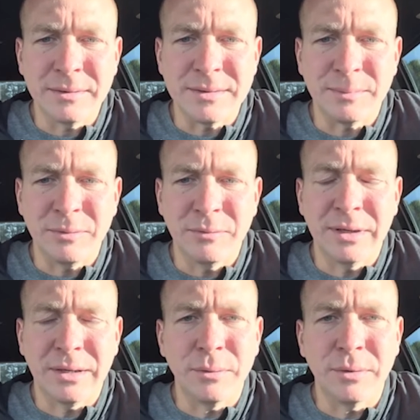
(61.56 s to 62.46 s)
Something
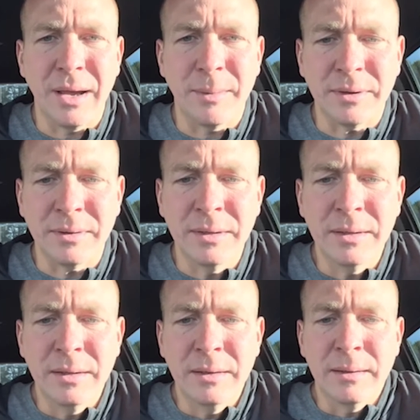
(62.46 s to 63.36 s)
really cool happened.
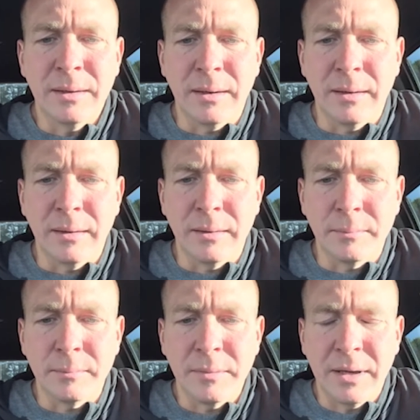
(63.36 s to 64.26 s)

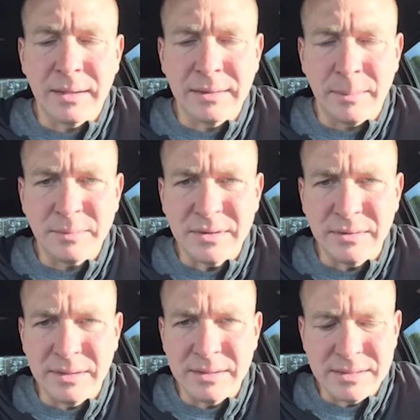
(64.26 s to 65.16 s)
Um, had the
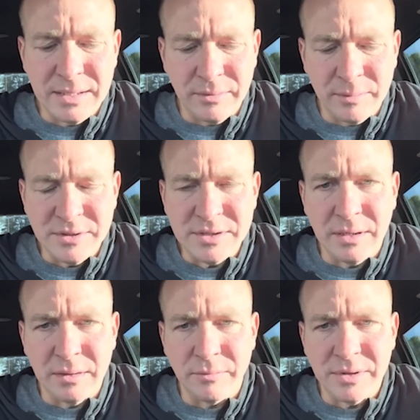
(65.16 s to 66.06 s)
opportunity to stay with
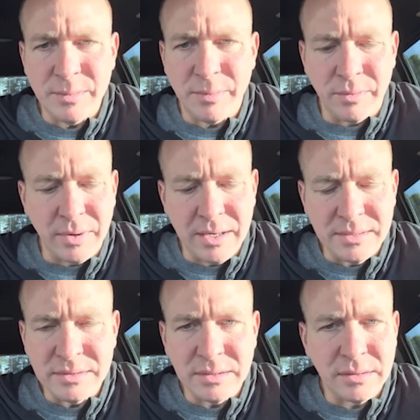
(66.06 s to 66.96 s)
Michelle and Richie
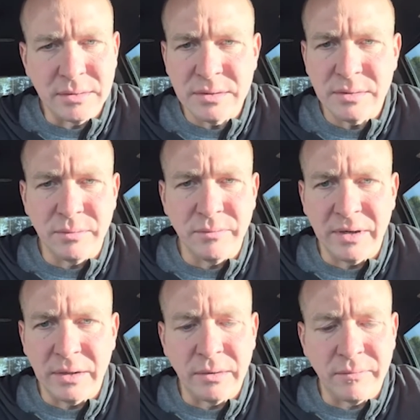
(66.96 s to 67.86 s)
Perez, two
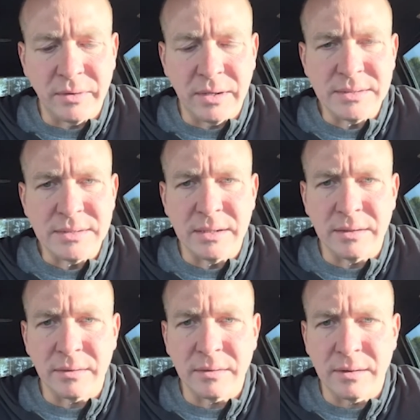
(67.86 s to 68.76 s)
very good friends that
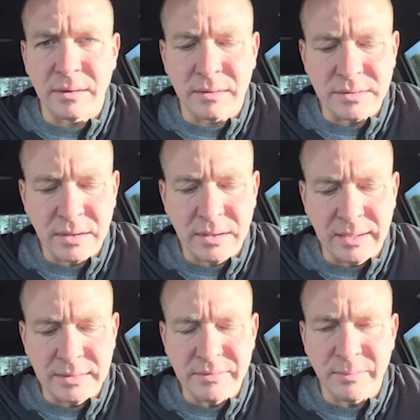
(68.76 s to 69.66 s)
are that are also
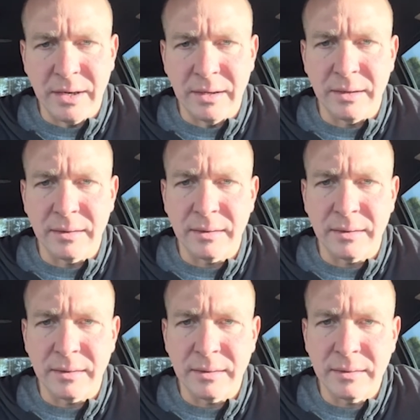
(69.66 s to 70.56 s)
clients of mine
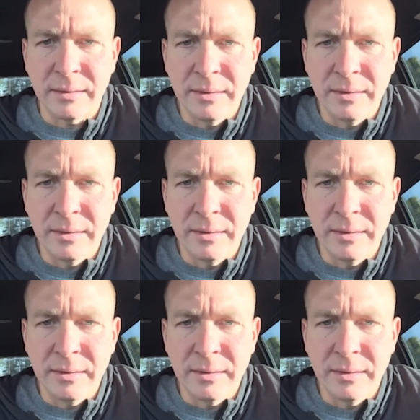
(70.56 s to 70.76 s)
uh,